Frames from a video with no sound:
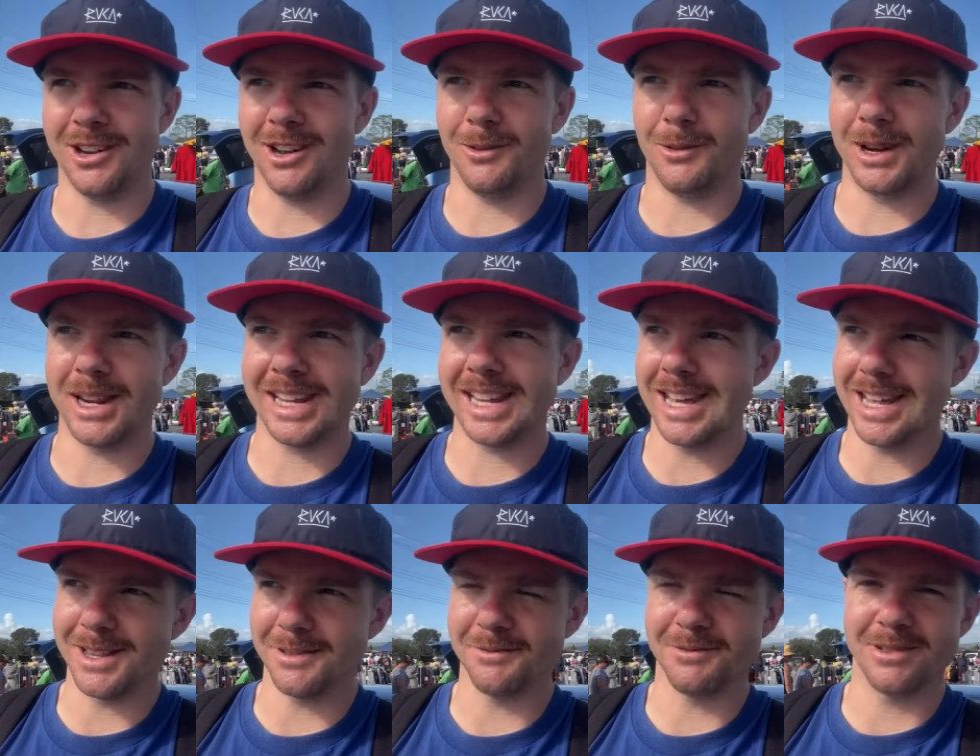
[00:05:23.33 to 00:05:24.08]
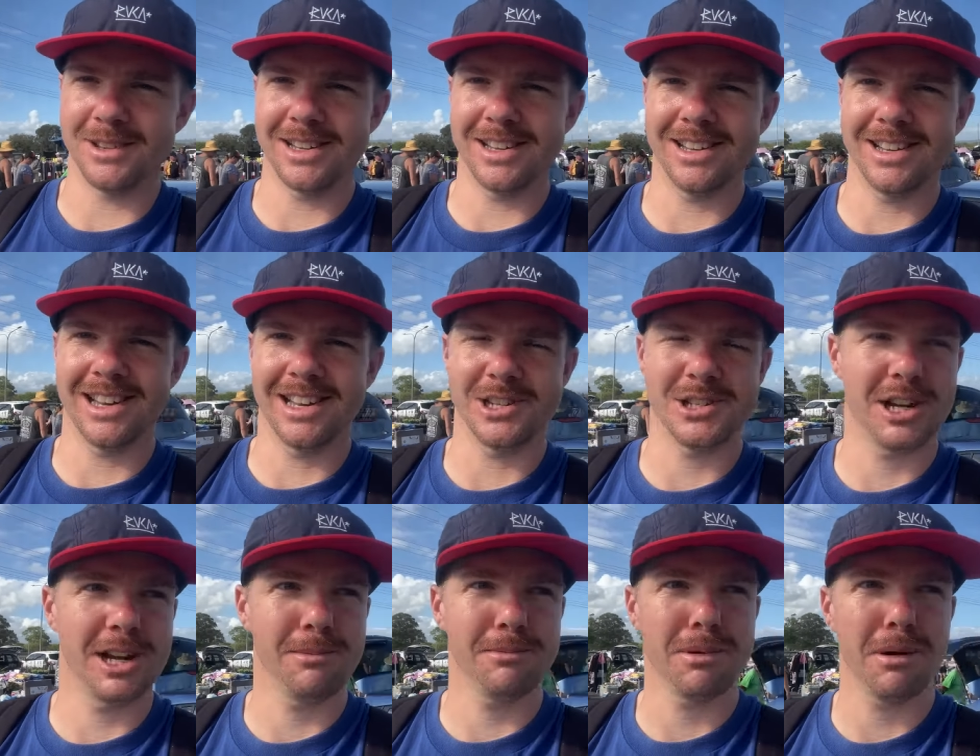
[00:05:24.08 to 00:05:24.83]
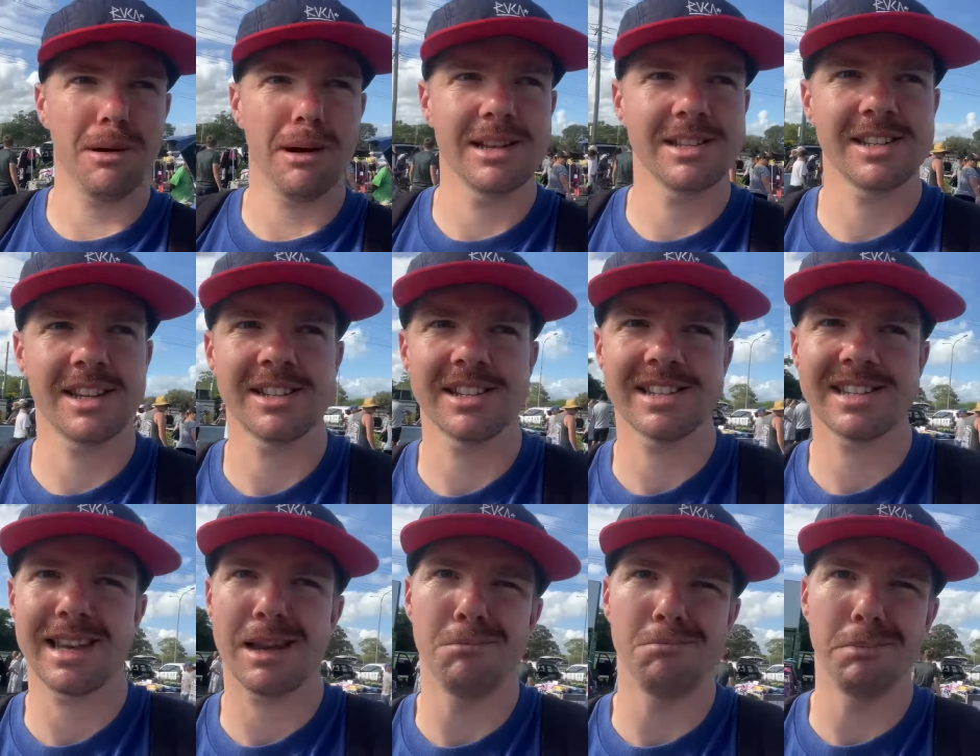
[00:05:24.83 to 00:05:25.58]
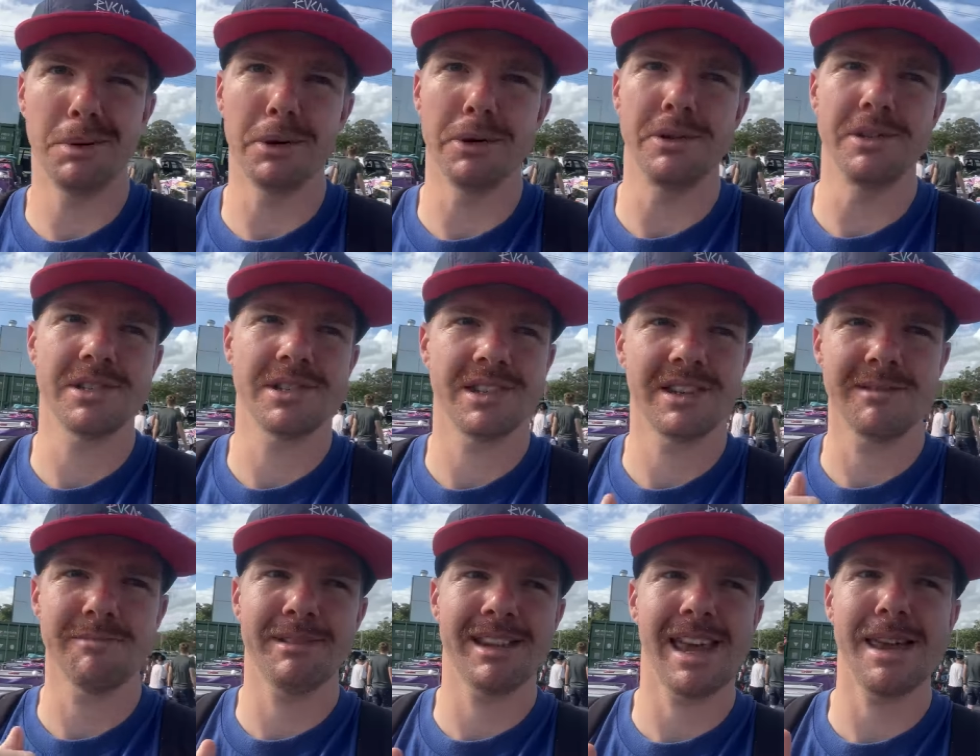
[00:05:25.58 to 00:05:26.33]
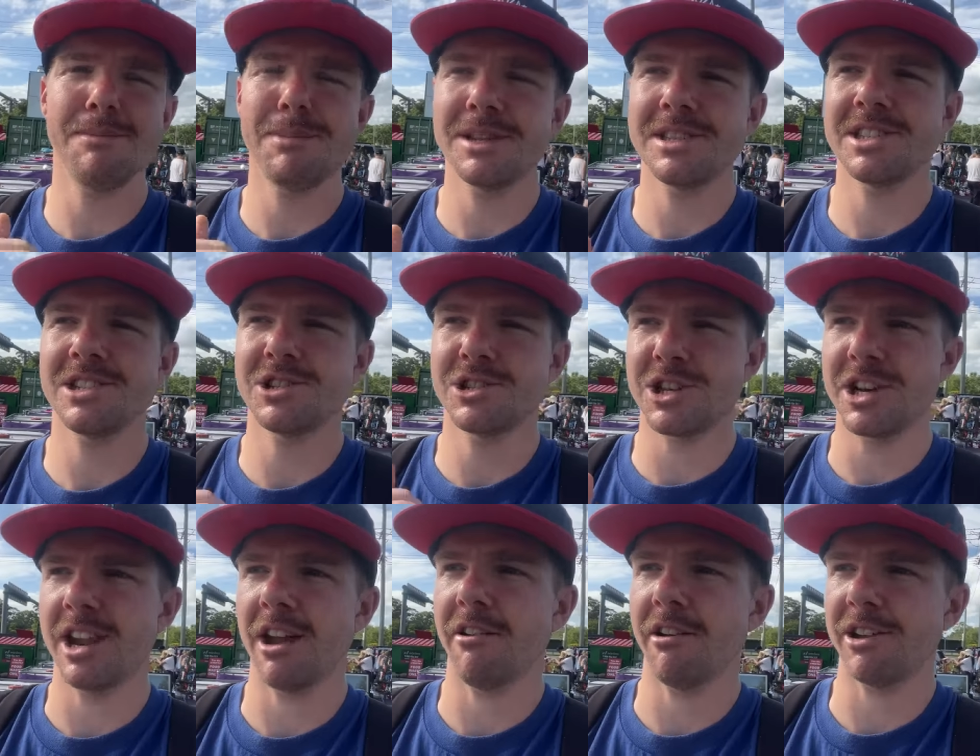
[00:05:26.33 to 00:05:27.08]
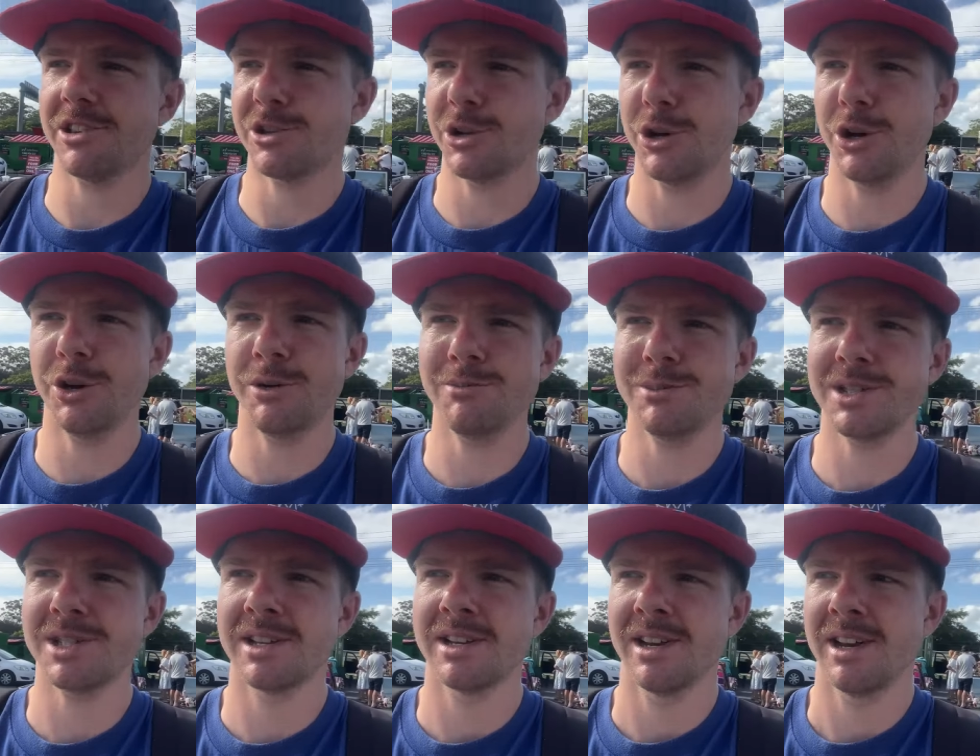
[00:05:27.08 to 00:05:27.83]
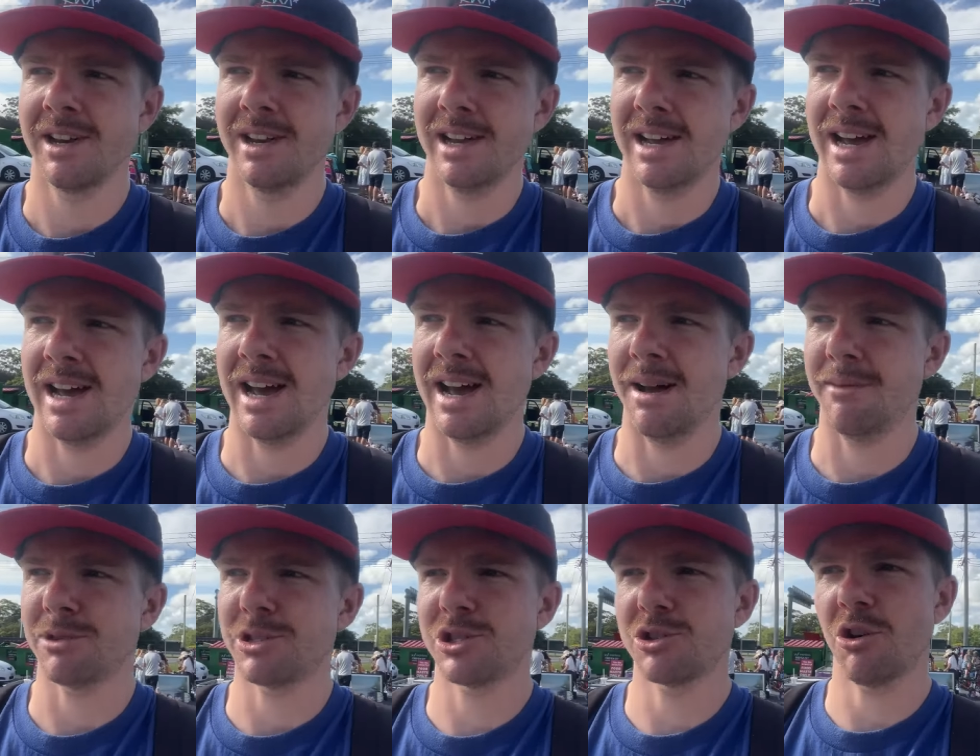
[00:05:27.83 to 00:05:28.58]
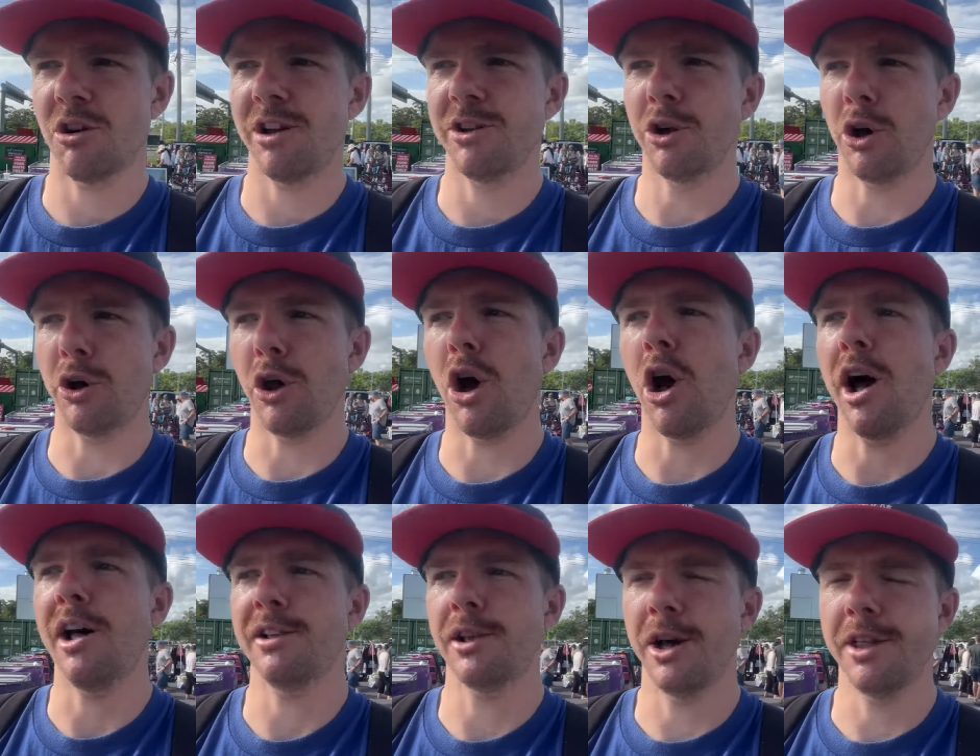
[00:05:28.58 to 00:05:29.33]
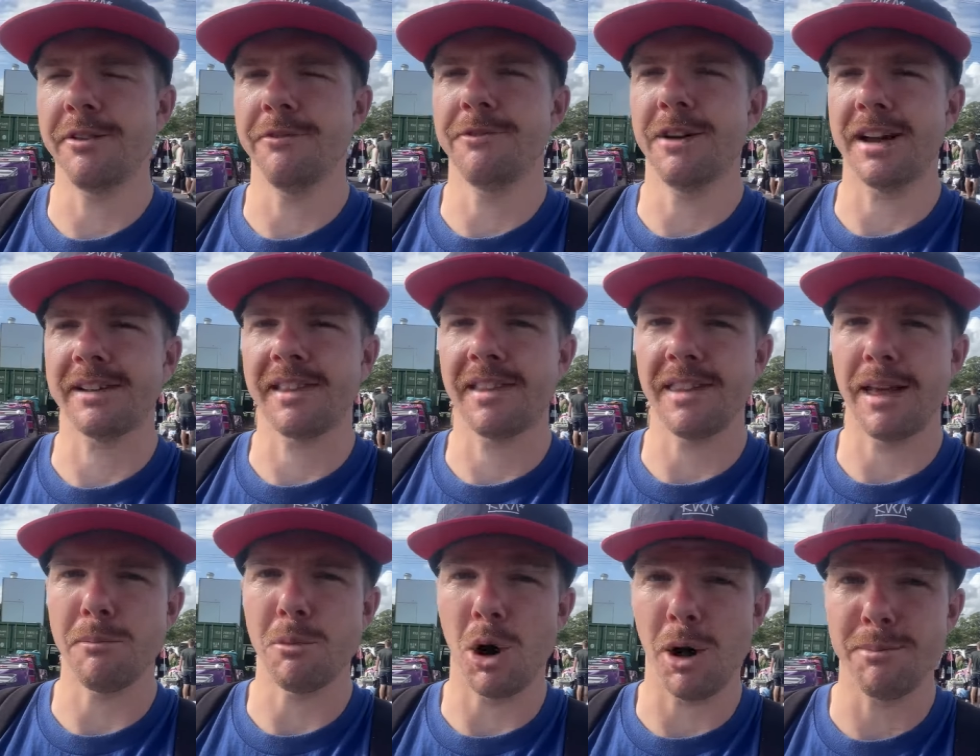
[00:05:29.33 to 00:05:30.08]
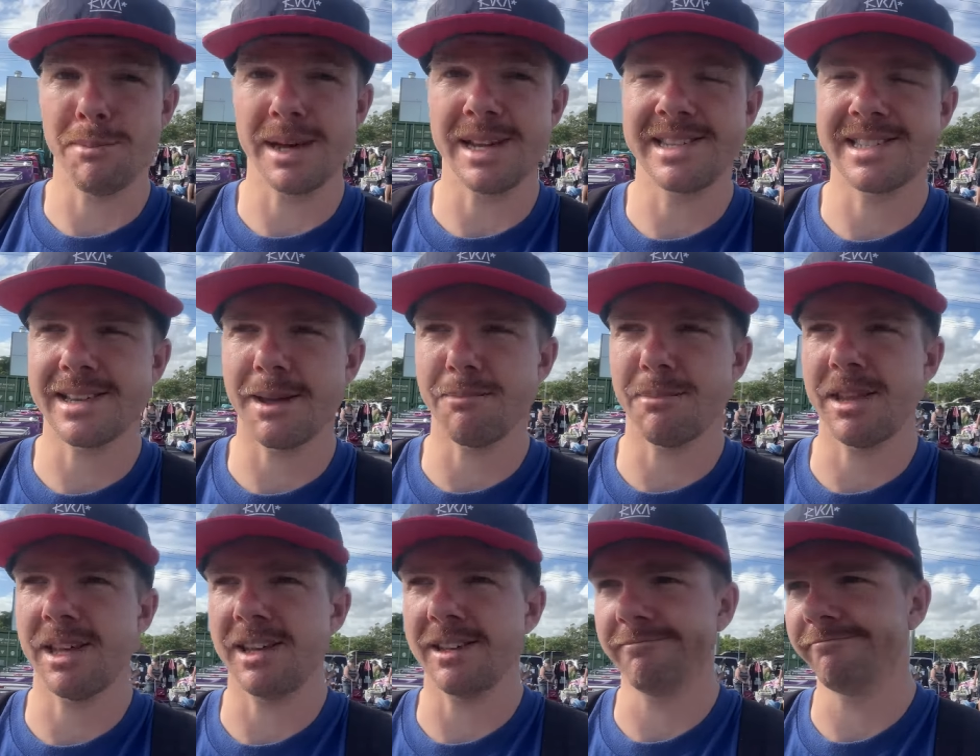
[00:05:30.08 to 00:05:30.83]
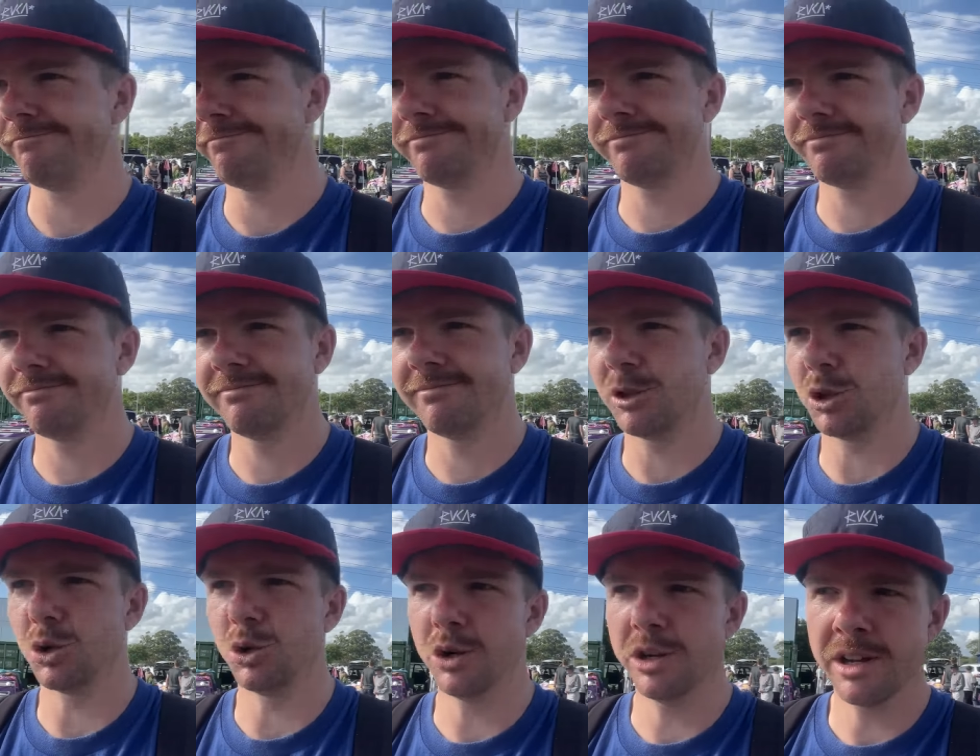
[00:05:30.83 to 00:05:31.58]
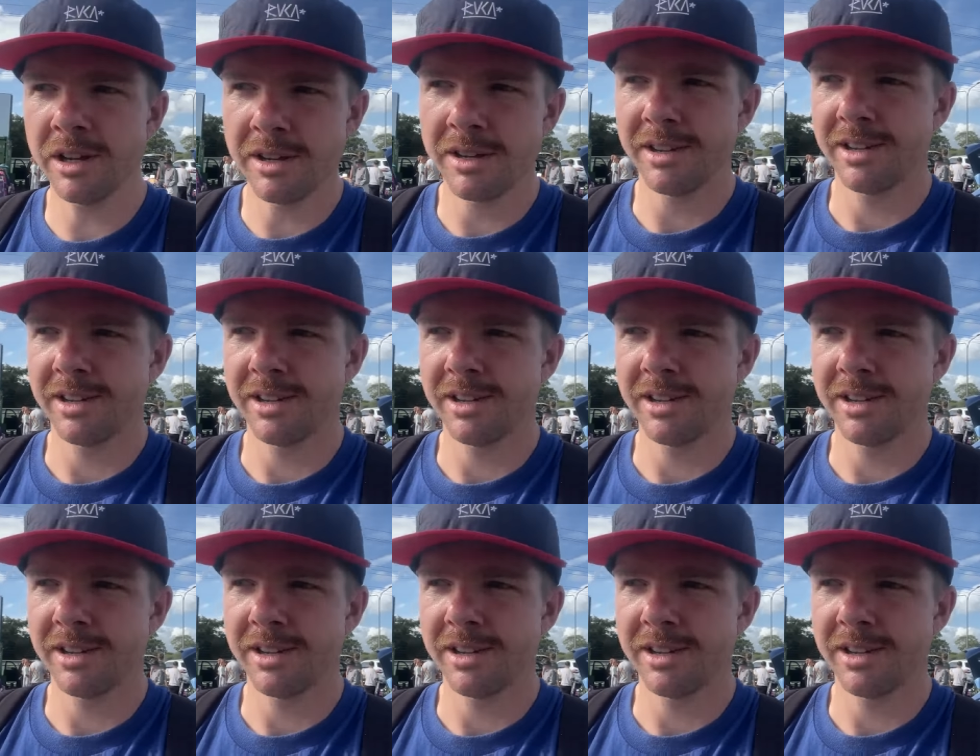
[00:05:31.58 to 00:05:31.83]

I want to get them for a cheap price. I just said boots. And keep it to generic terms um, to try and not highlight the fact that they might be something good.